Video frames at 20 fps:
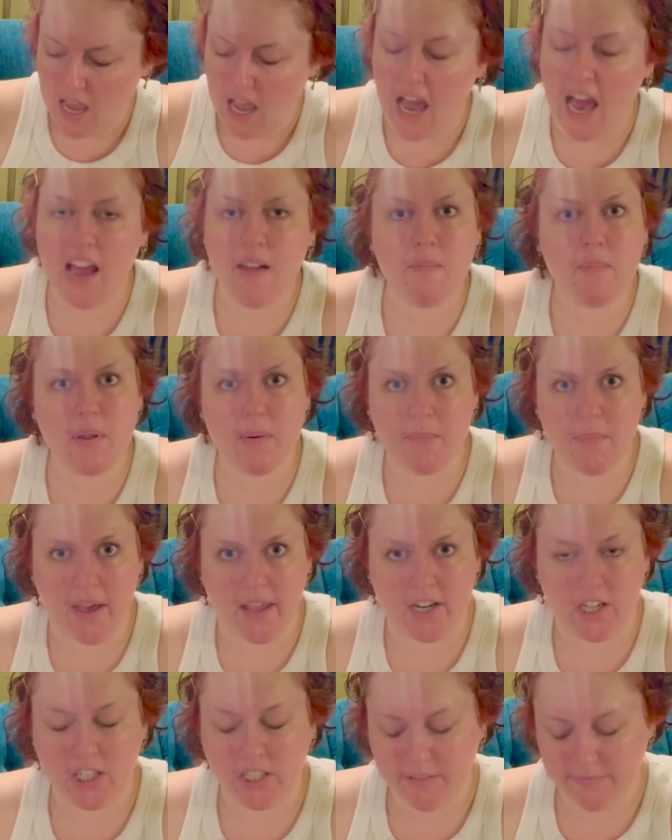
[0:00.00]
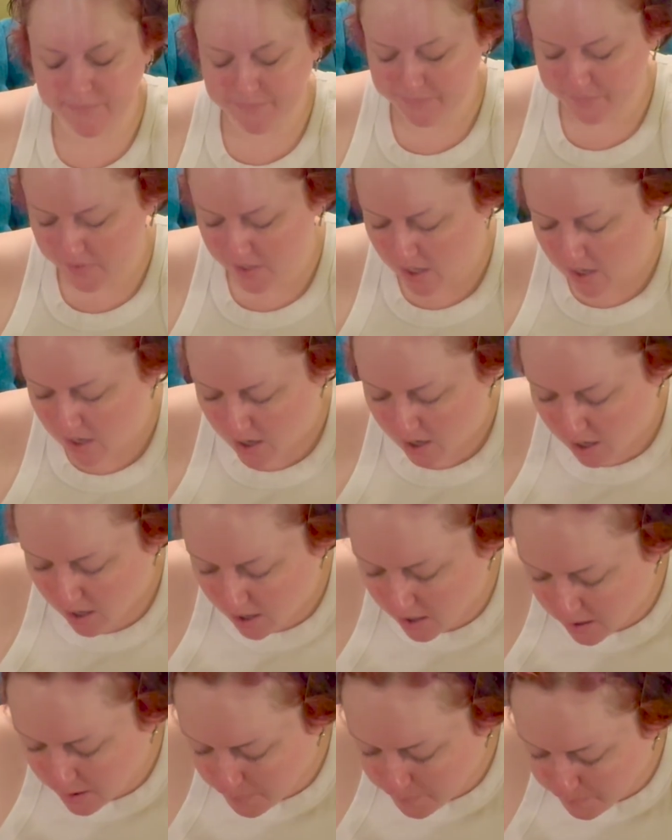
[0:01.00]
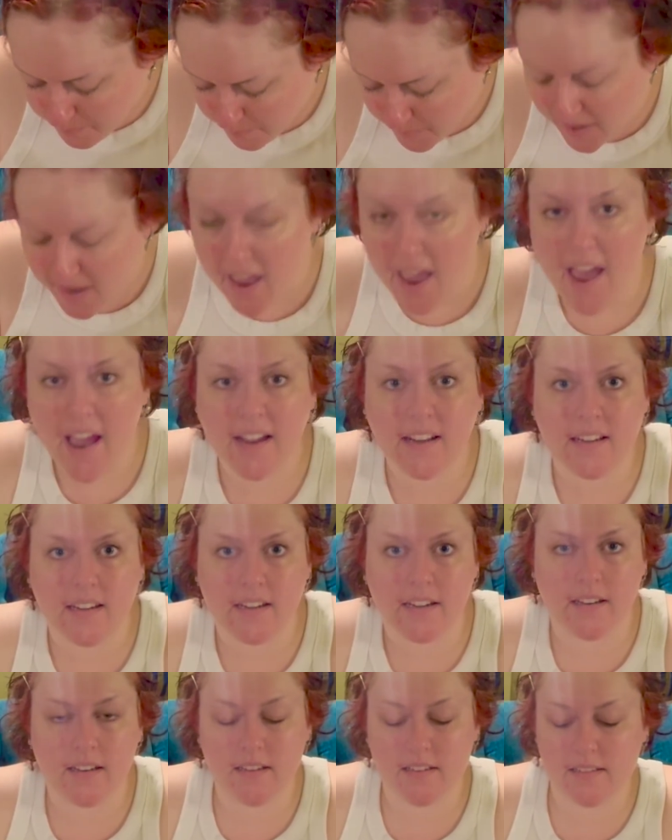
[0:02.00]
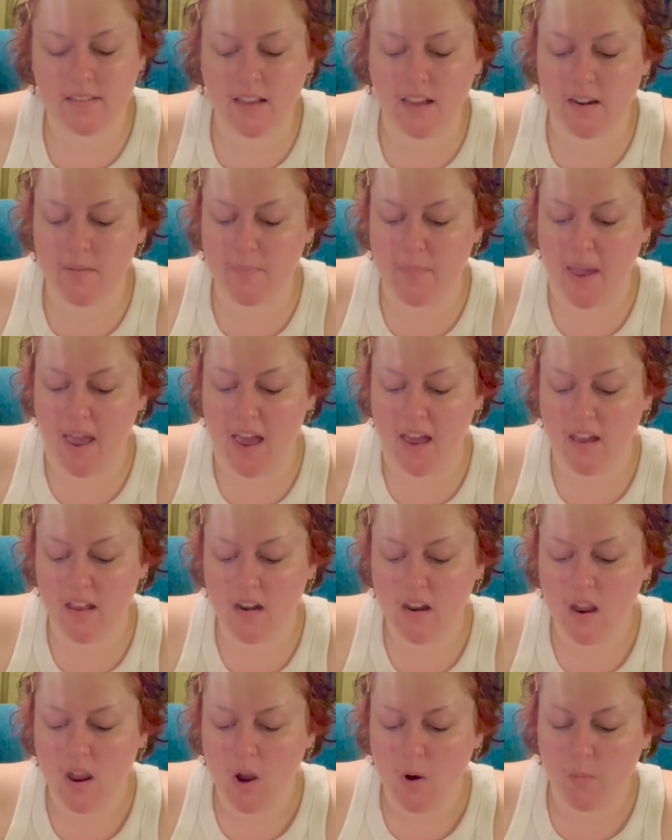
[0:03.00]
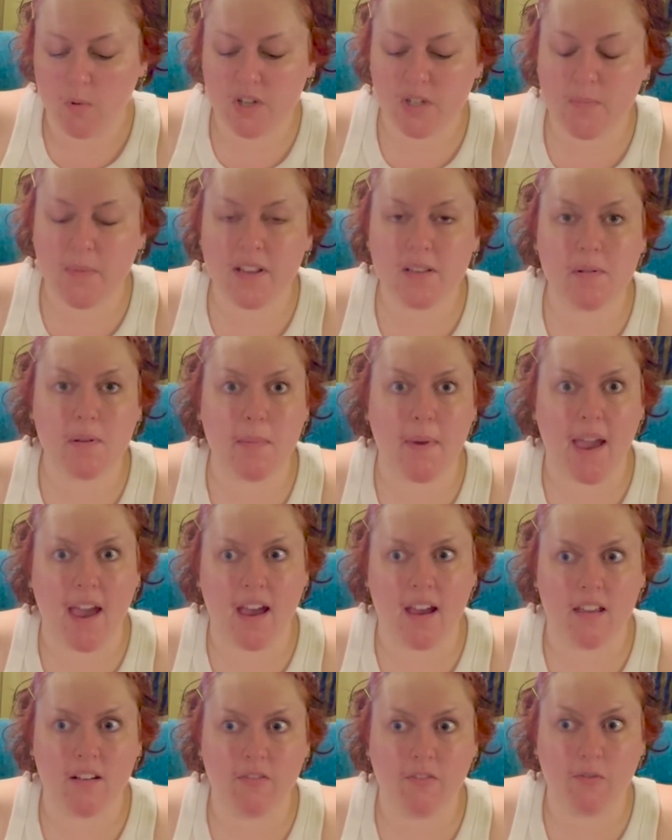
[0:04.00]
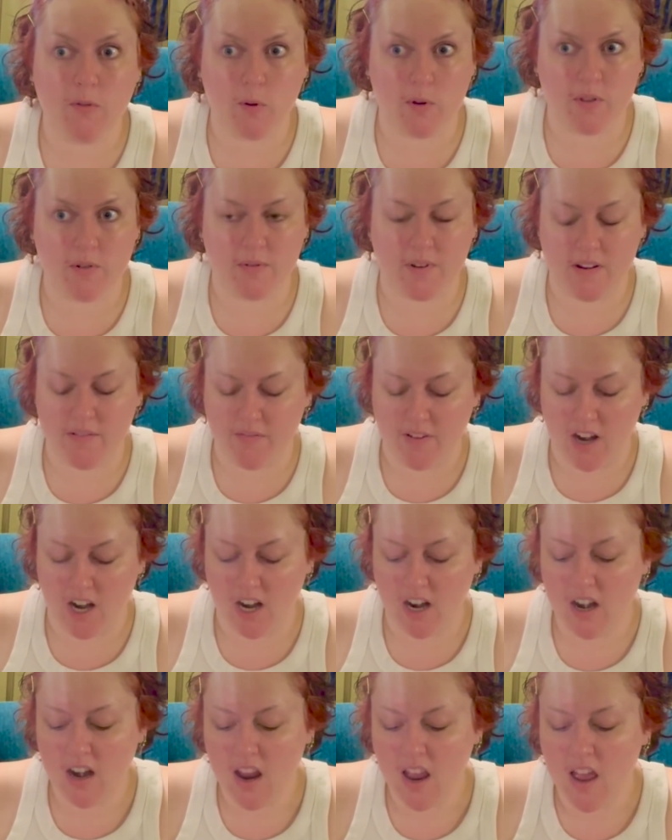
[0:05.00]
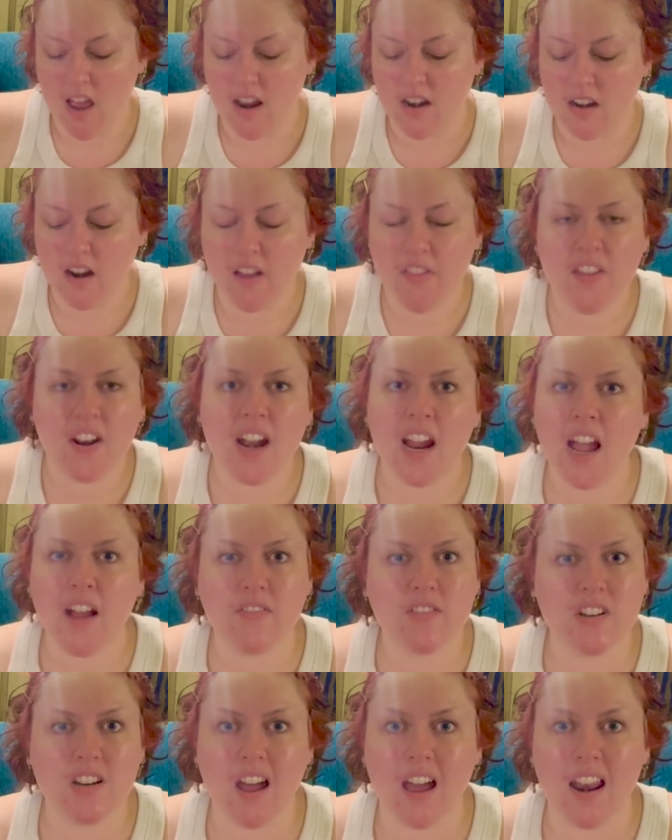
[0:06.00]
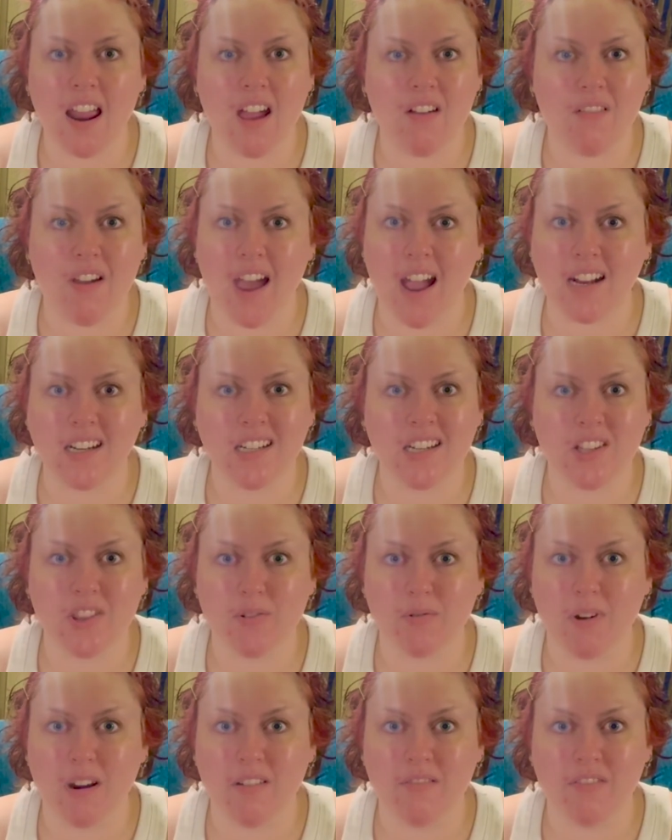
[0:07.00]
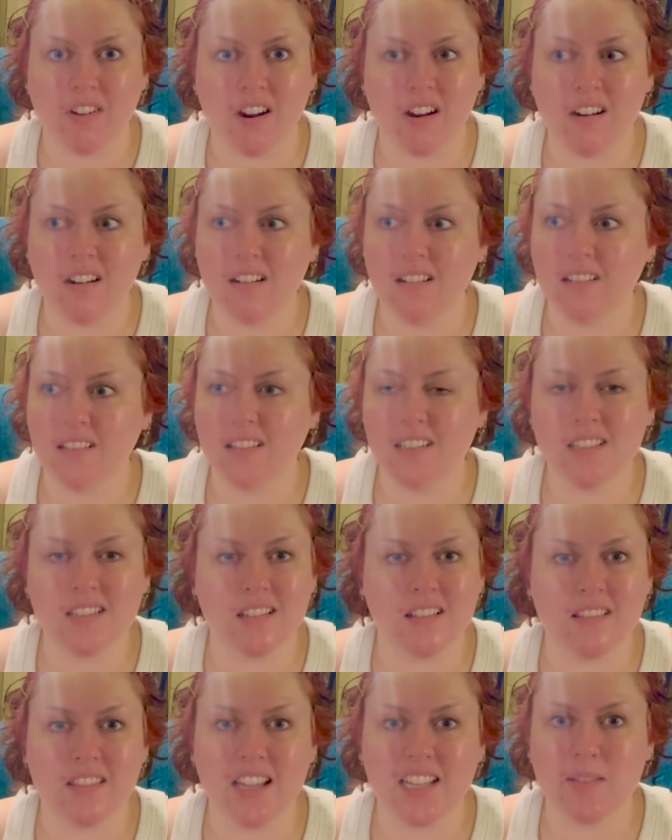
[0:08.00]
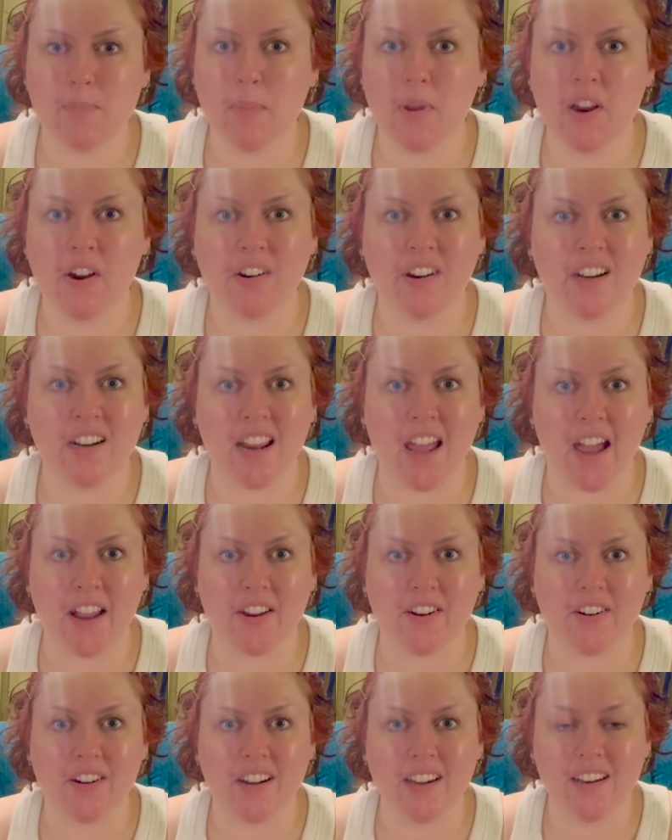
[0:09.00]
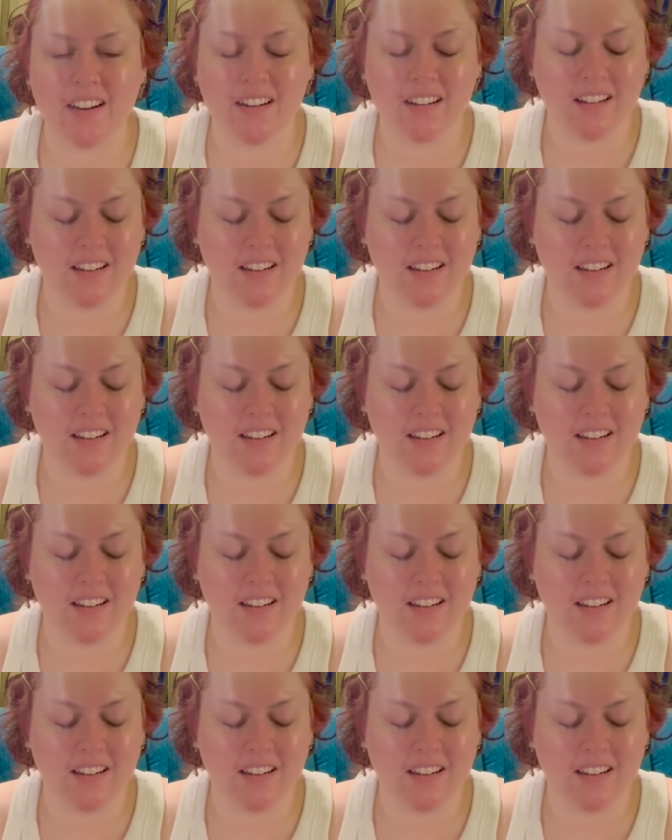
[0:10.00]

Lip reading: I've been better. My acne is kind of bad, which makes me mad for the Ren Fair. Not that I have to not have acne at the Ren Fair. Listen, that's period accurate.